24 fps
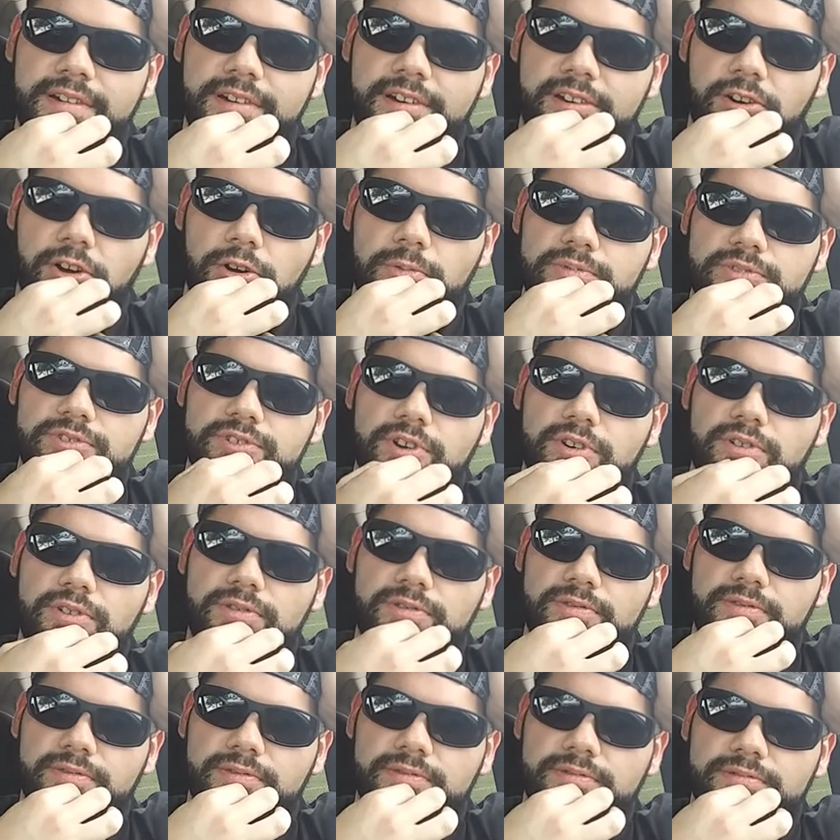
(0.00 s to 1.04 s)
Hope so.
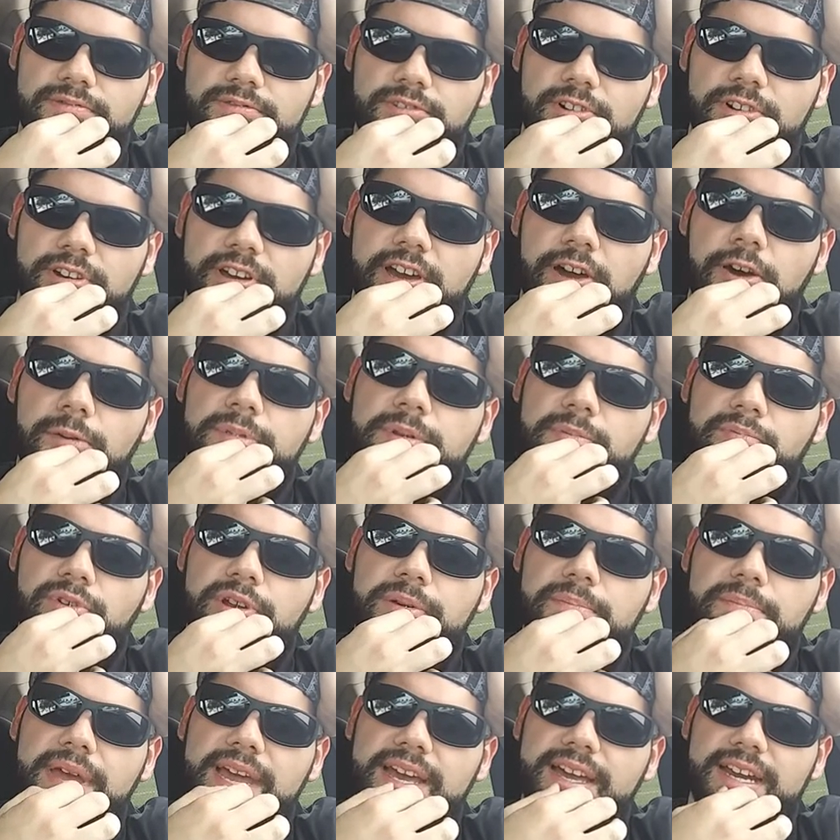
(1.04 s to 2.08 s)
I hope they
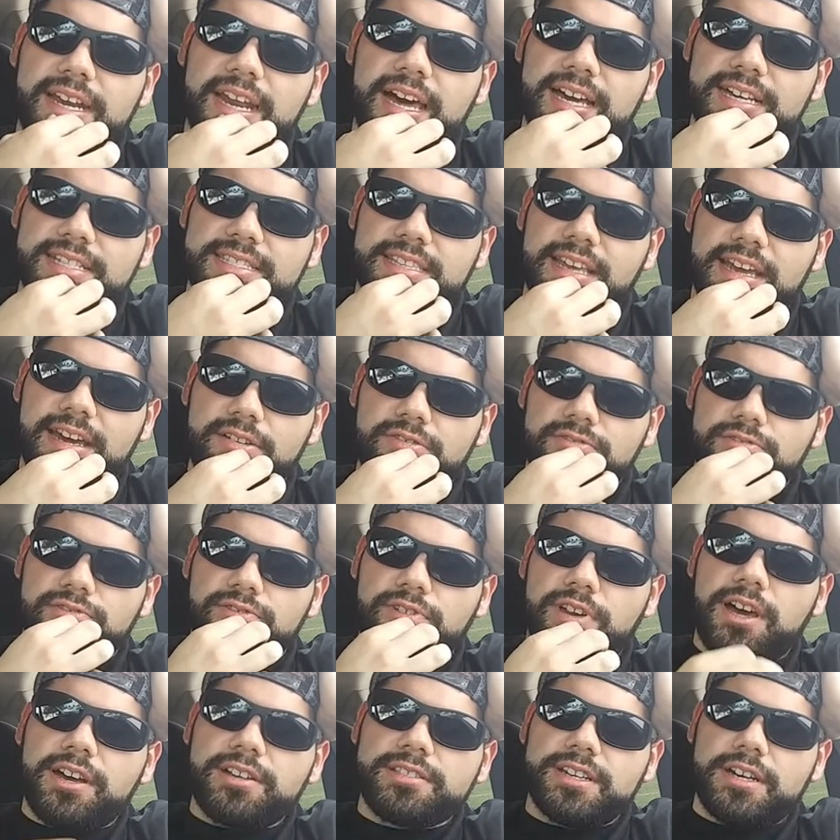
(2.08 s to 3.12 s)
bring back Lockdown, dude.
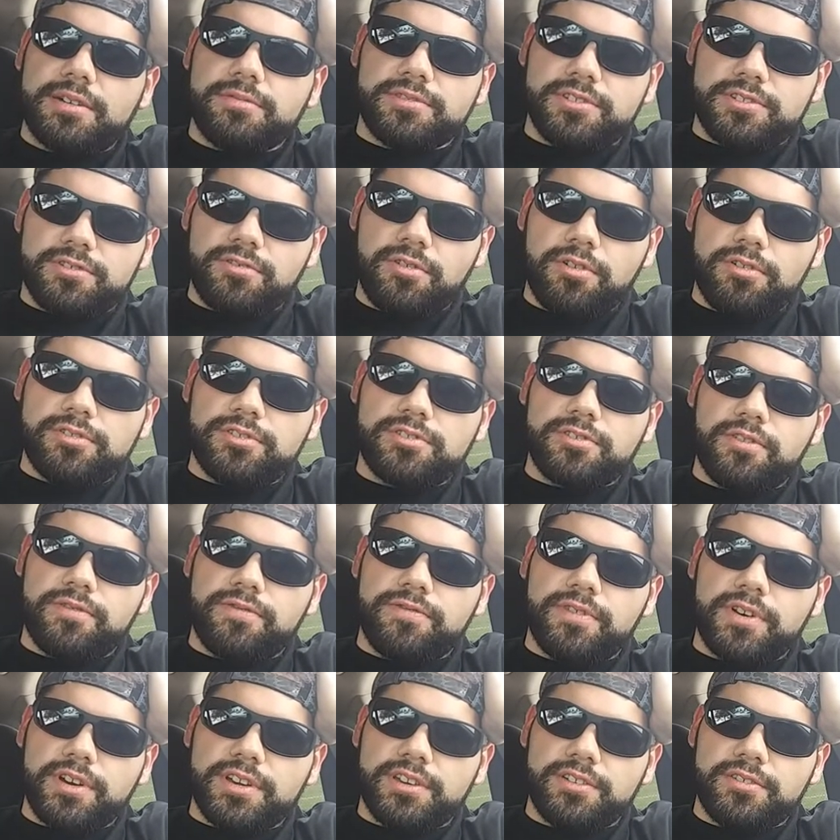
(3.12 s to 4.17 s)
Lockdown was cool, so
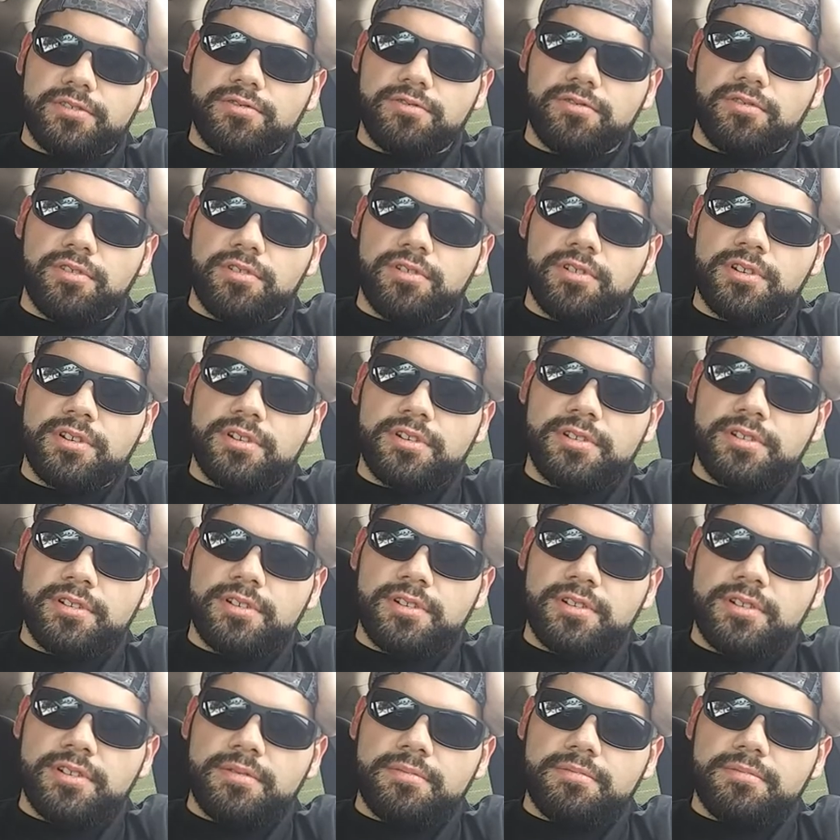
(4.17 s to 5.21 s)
fucking cool.
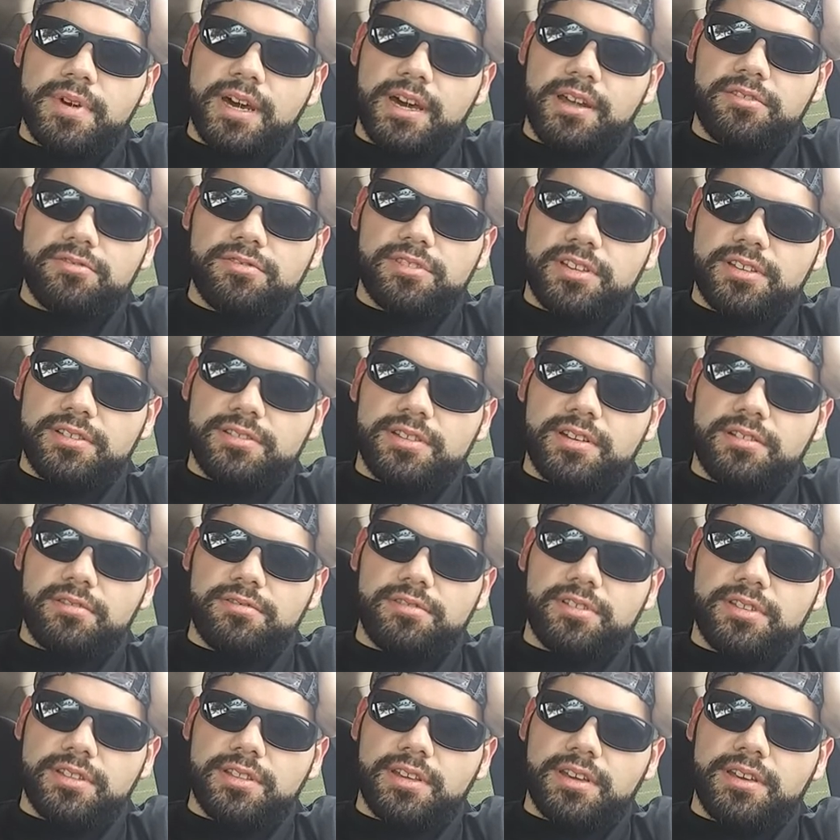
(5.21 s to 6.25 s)
I don't think I don't
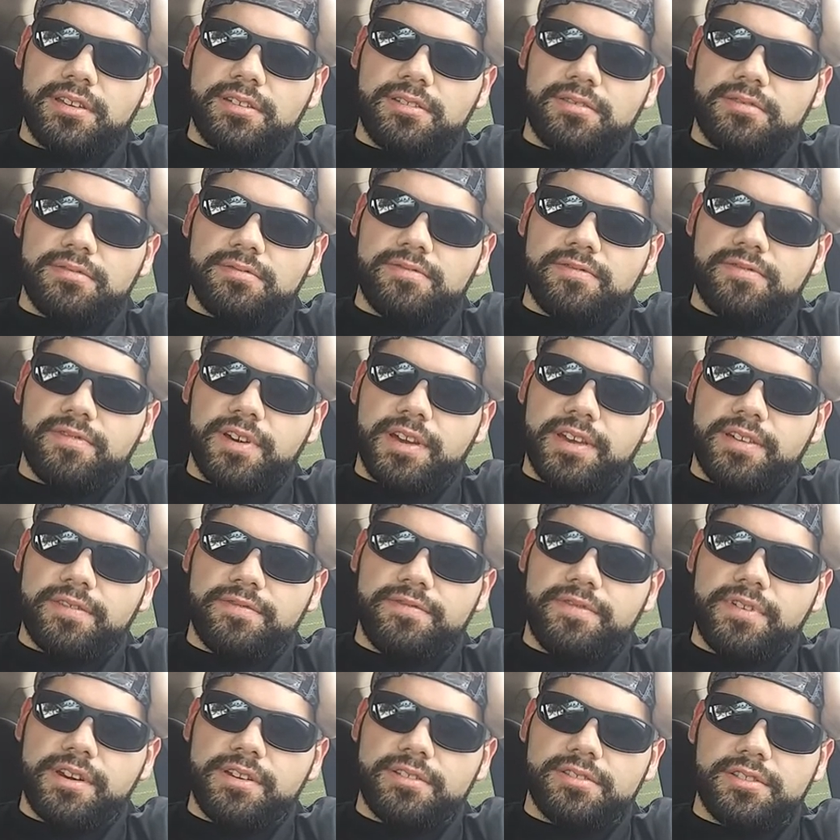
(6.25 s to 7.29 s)
think they can fucking
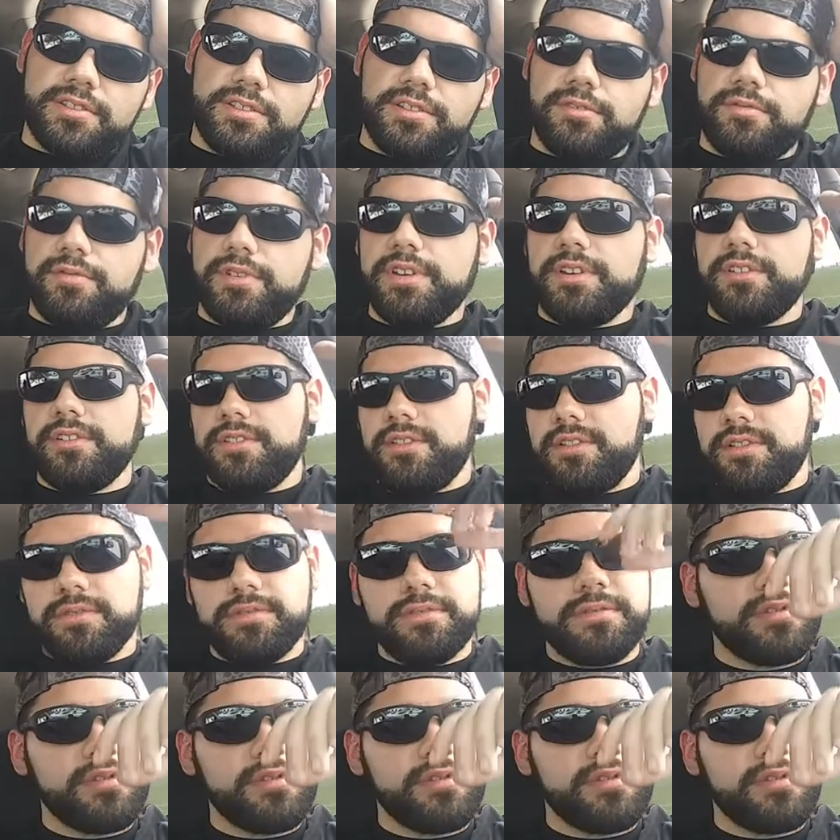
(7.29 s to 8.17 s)
fit in the arena though.